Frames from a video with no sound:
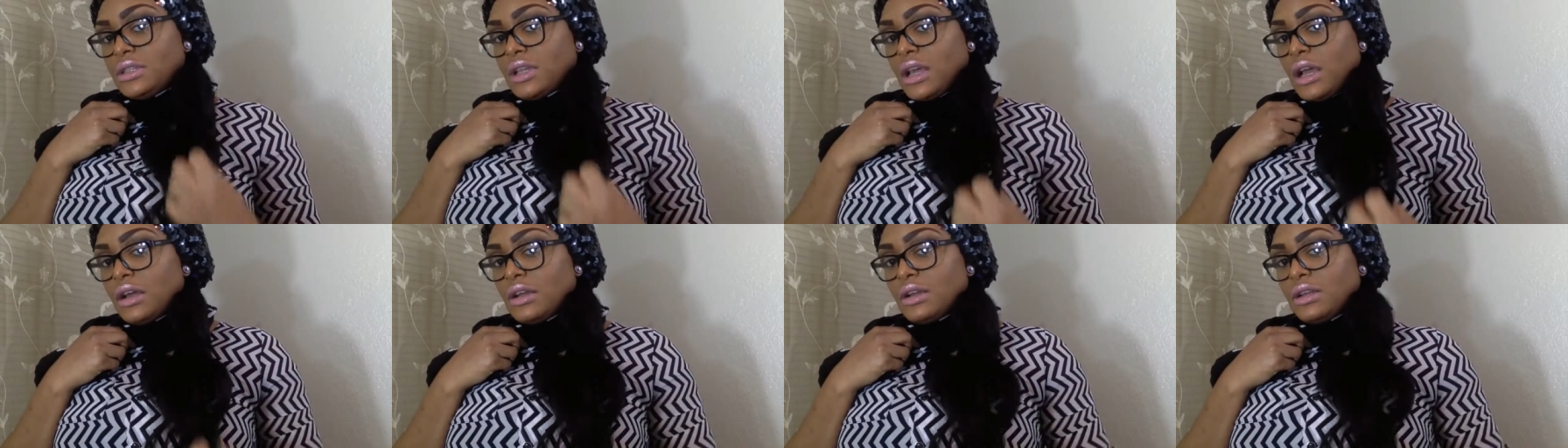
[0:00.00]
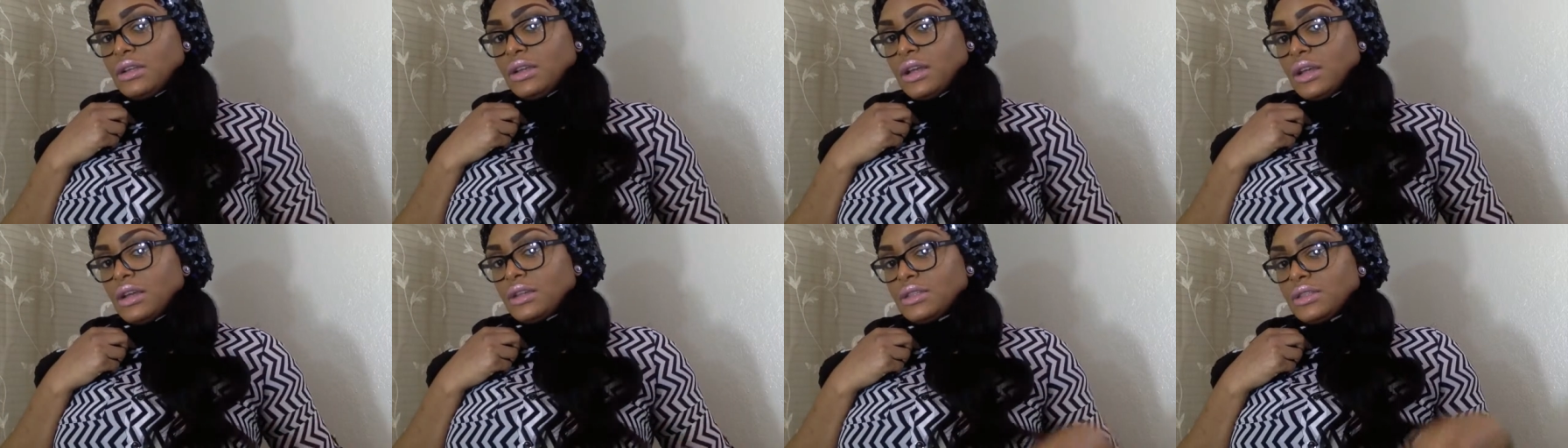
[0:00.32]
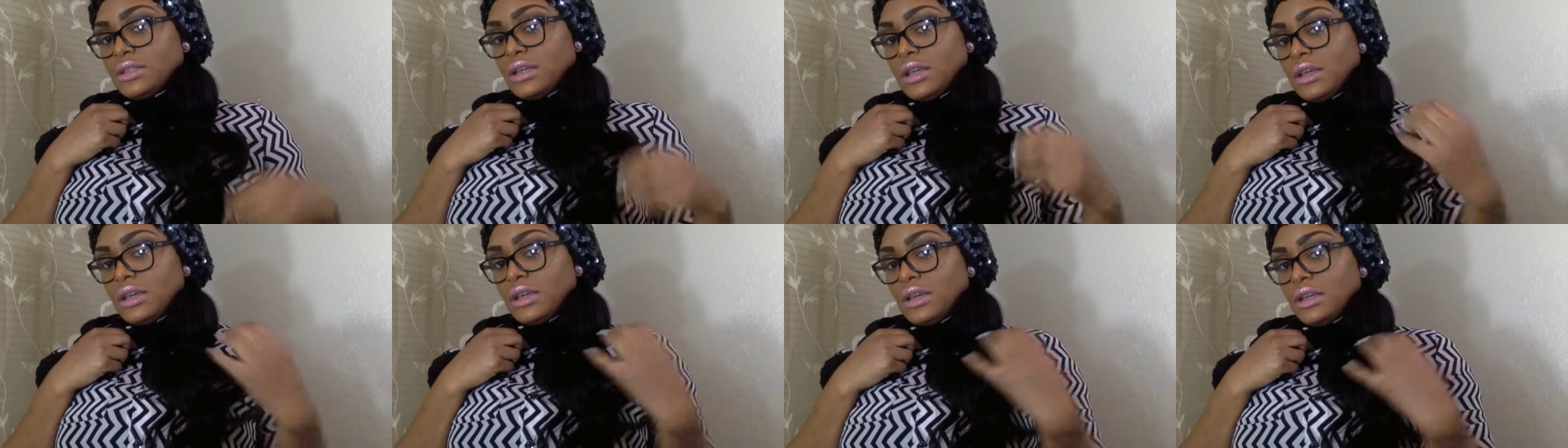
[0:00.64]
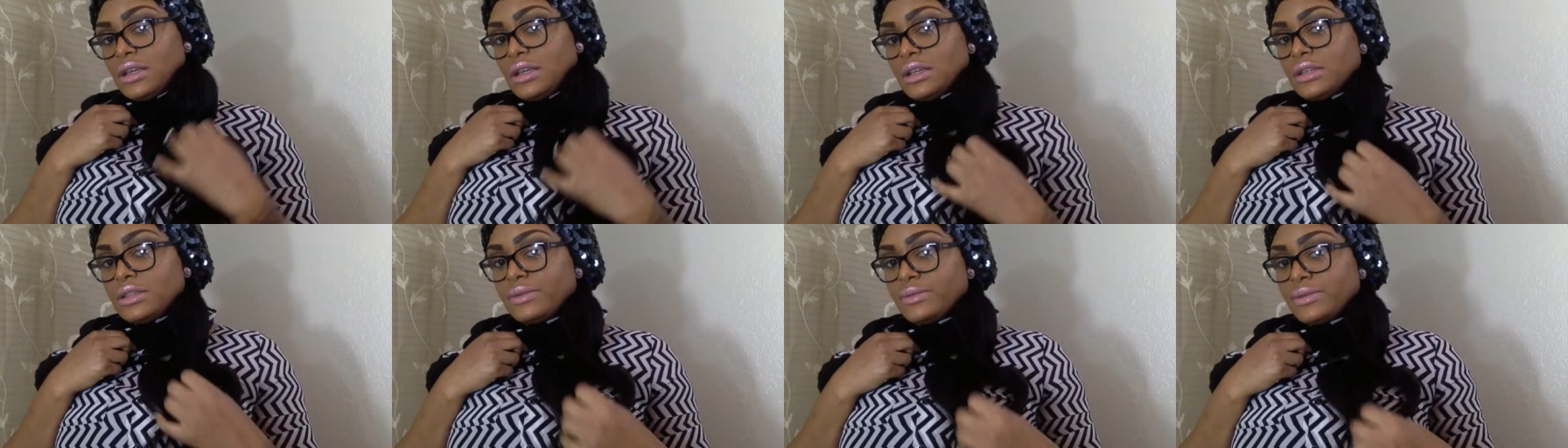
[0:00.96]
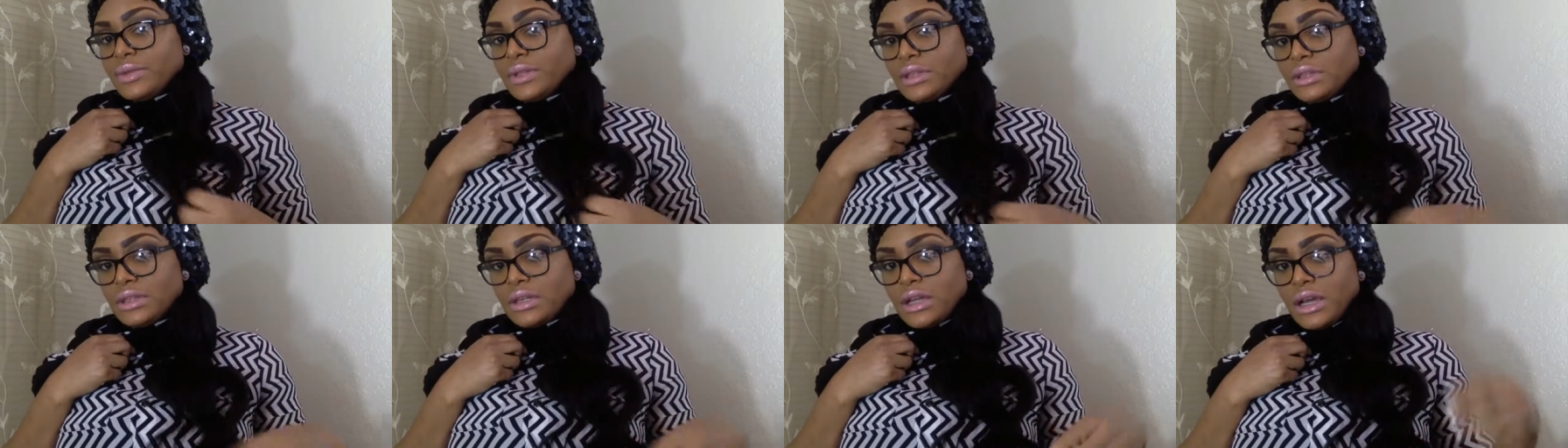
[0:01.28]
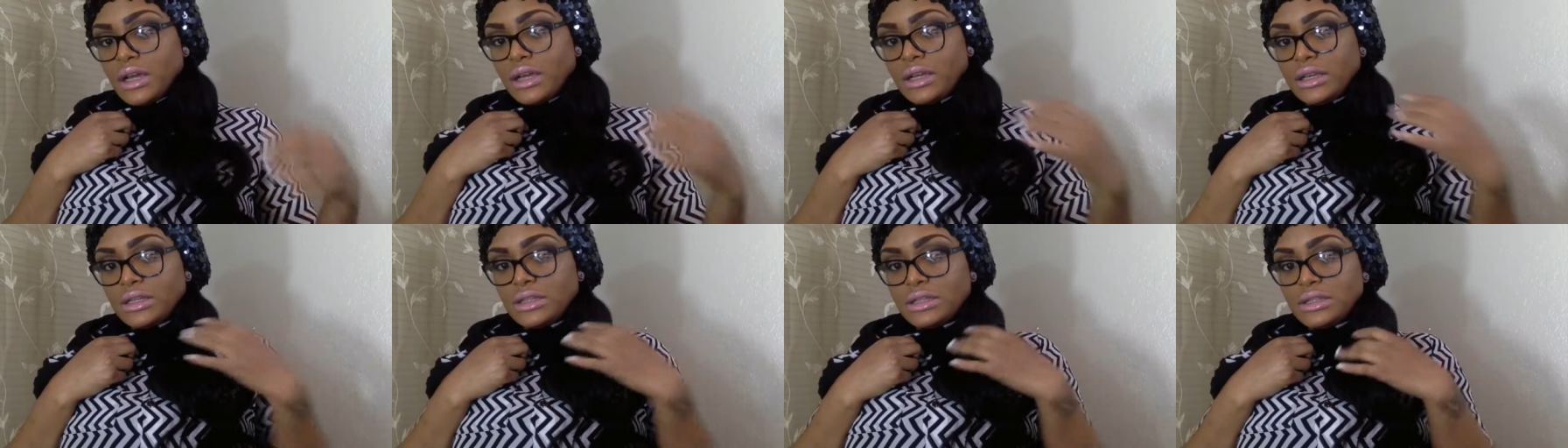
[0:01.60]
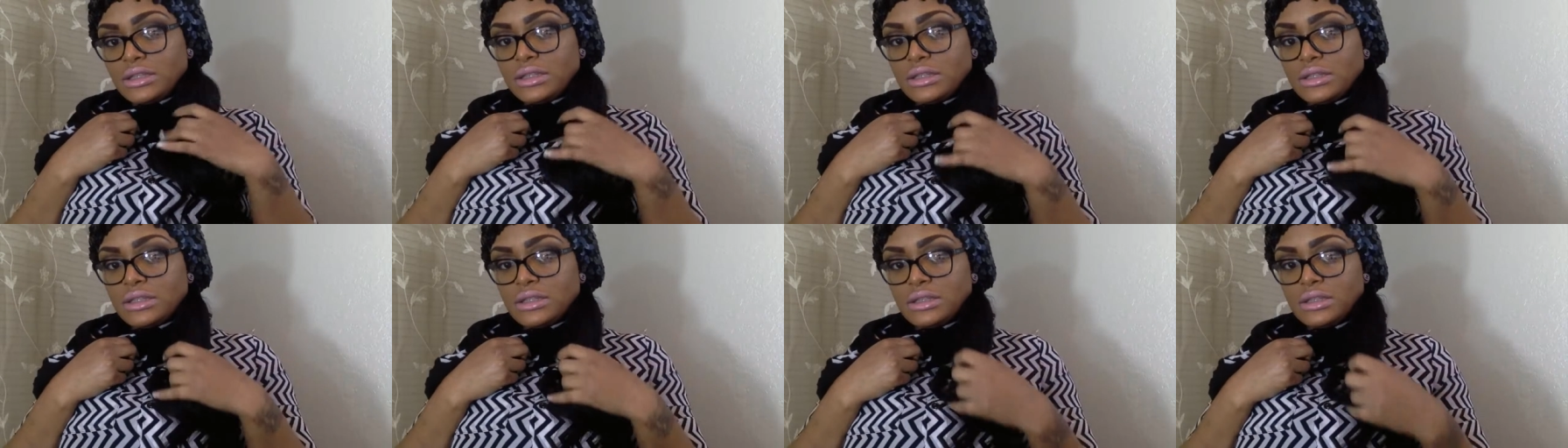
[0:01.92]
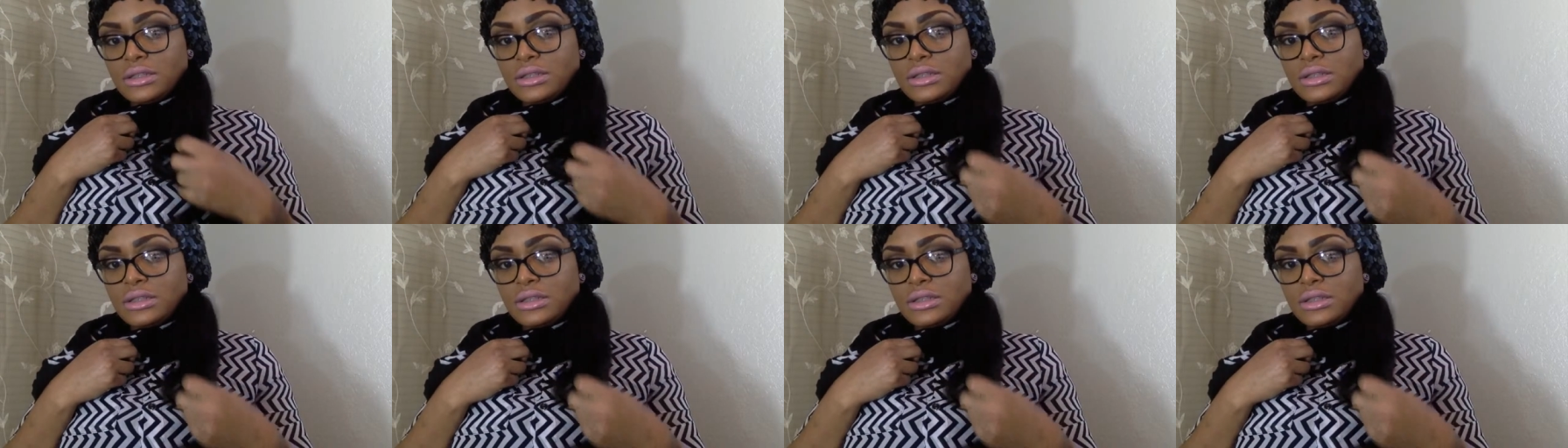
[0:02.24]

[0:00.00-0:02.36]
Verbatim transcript: y'all y'all see it? It's real nice.